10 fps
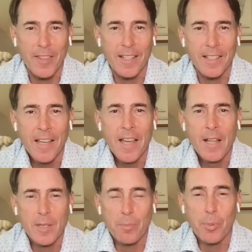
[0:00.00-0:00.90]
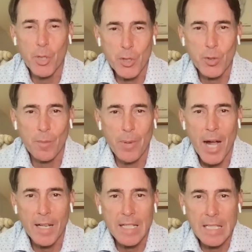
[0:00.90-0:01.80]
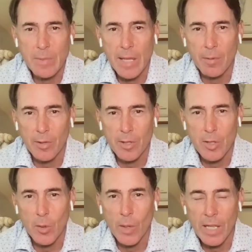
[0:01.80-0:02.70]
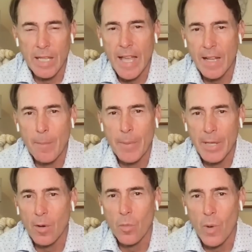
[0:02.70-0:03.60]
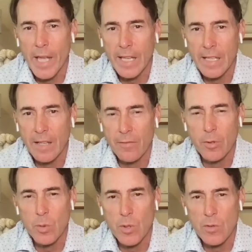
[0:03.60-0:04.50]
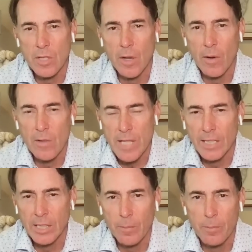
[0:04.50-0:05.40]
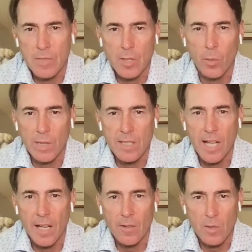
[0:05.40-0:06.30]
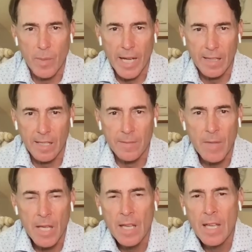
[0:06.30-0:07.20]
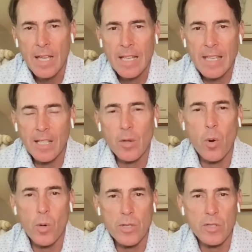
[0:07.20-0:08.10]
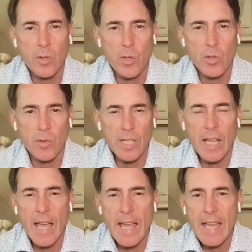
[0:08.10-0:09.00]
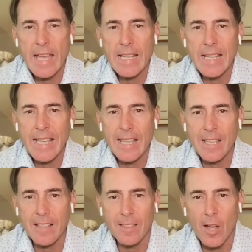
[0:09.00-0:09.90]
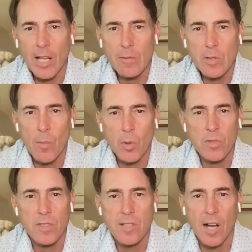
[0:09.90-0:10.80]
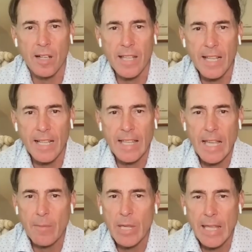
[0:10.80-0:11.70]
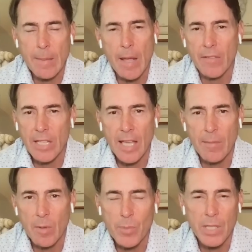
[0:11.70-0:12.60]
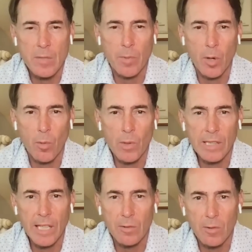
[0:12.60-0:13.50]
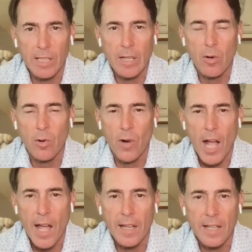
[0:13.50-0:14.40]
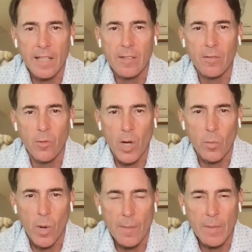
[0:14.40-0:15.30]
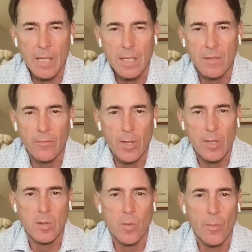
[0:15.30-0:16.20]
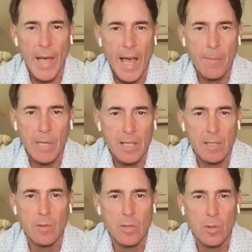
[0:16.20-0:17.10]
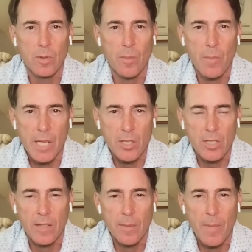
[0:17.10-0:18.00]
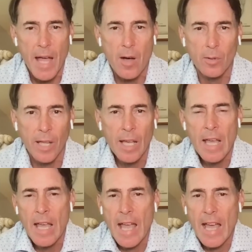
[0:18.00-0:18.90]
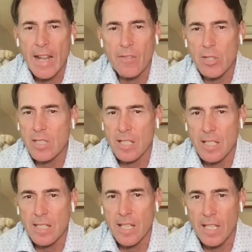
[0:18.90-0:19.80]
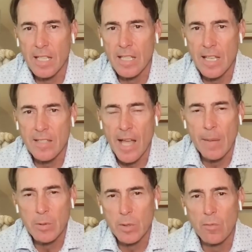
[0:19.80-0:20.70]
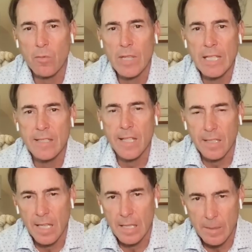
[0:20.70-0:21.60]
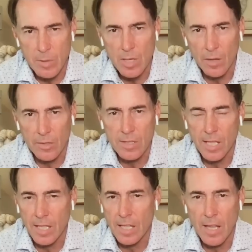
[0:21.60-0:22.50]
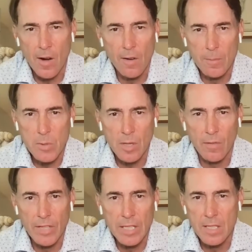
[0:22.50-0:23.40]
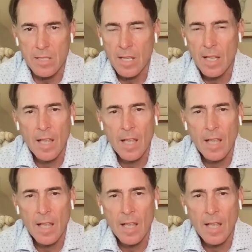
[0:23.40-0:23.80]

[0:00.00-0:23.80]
thing to push your body to be able to do it. He had a big awakening a few years ago. He's actually still with the Tigers back then. He had core surgery and he thought he was almost done. He had a game, he came out of a game in Pittsburgh where he literally cried in the runway because he felt so bad because he was so diminished on the mound. And ever since then, he has absolutely rededicated himself to taking care of himself. He does